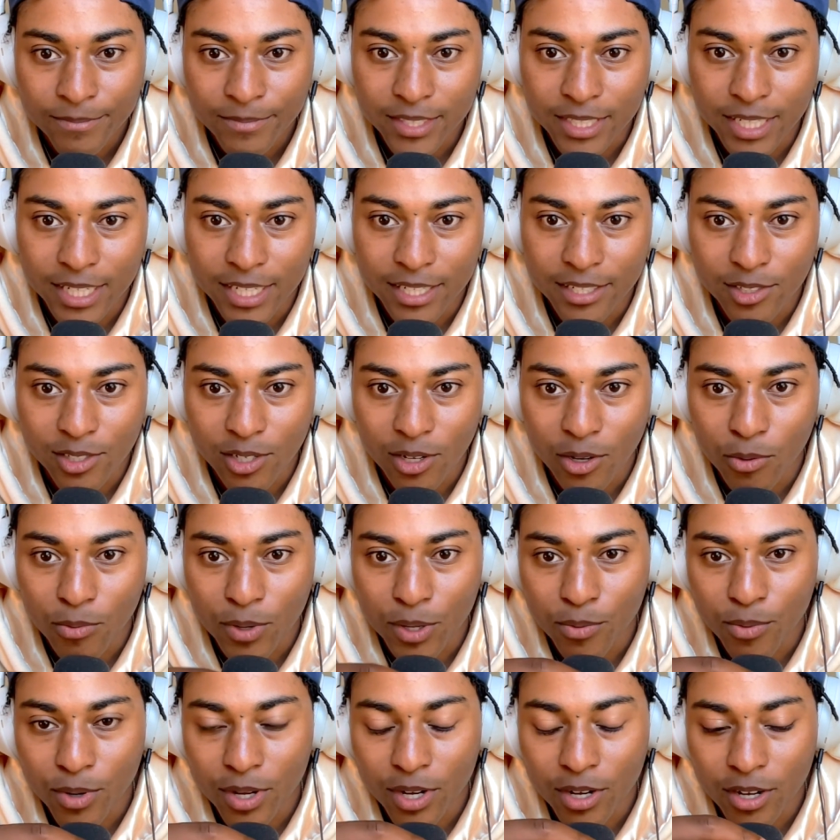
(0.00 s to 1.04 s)
And so we
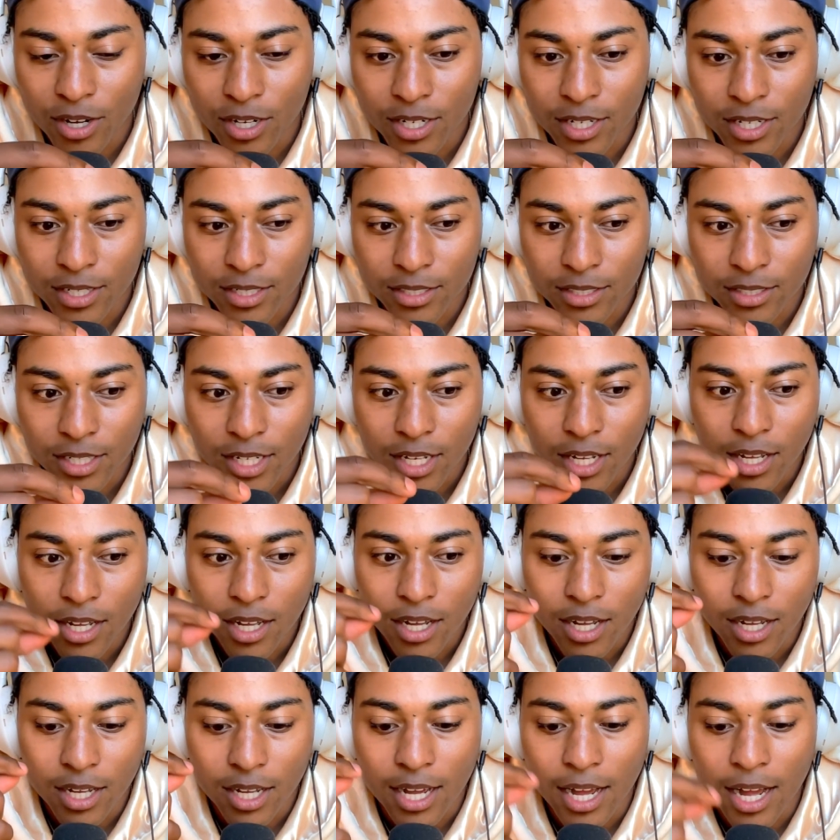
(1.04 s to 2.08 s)
went on a
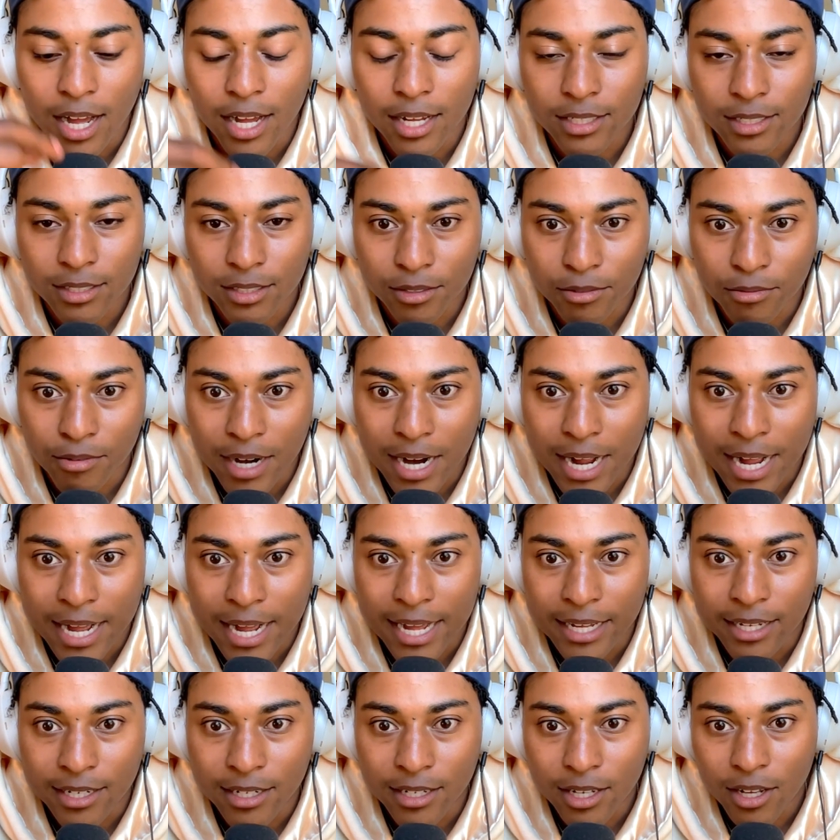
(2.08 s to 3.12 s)
gondola
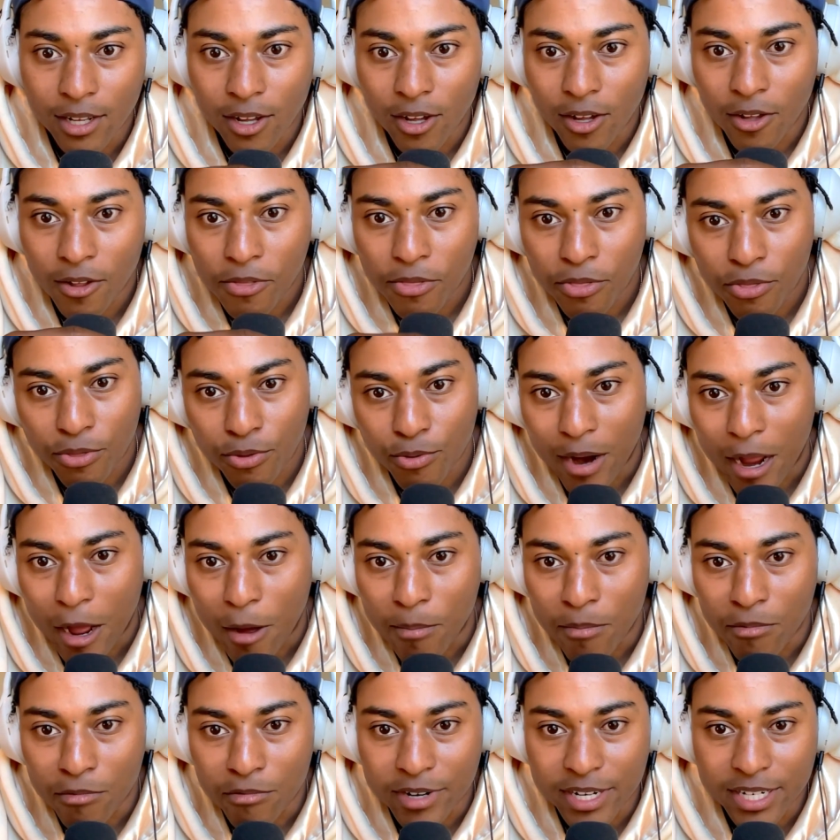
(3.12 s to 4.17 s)
ride throughout
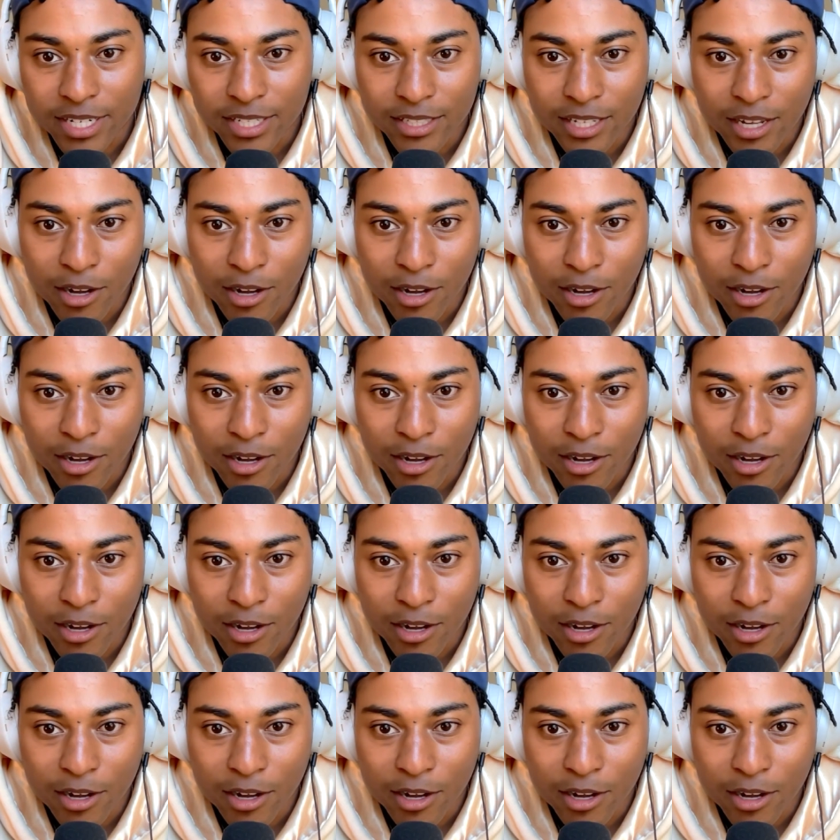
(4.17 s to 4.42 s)
Marina Del